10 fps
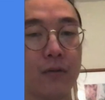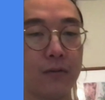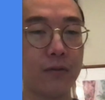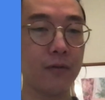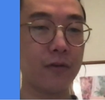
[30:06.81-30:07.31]

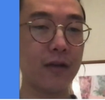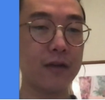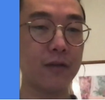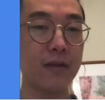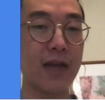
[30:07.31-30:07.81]
Okay,
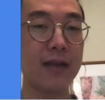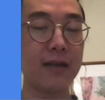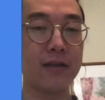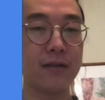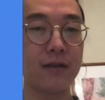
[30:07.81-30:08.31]
so that
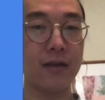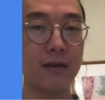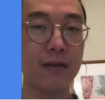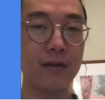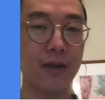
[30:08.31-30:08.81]
is the
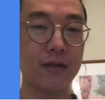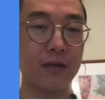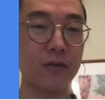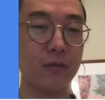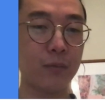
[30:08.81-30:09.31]

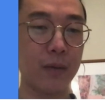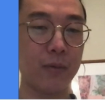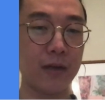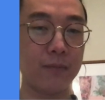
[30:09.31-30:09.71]
execution pipeline.